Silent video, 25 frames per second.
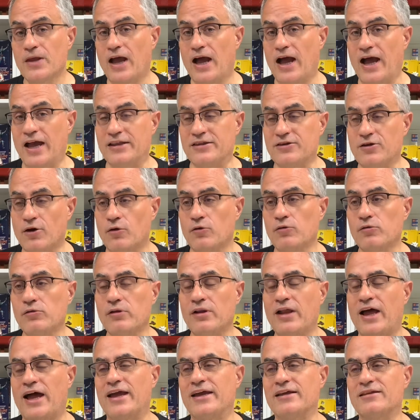I don't
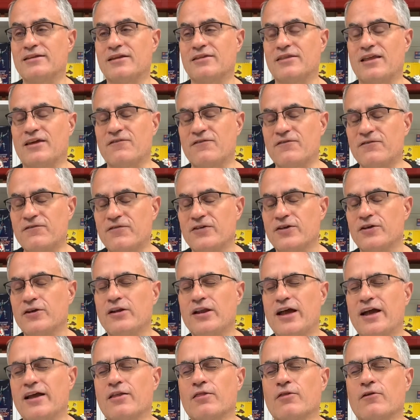like that they feel
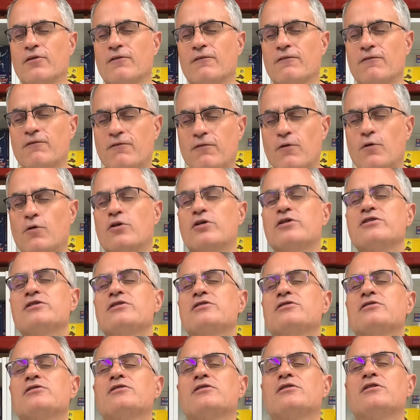like they're
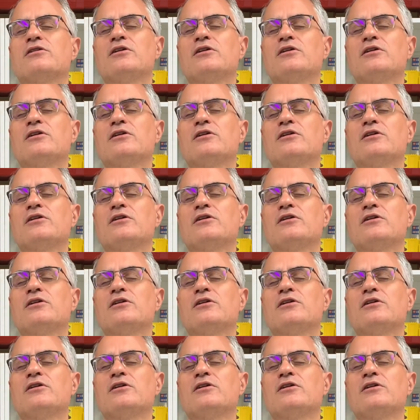forced,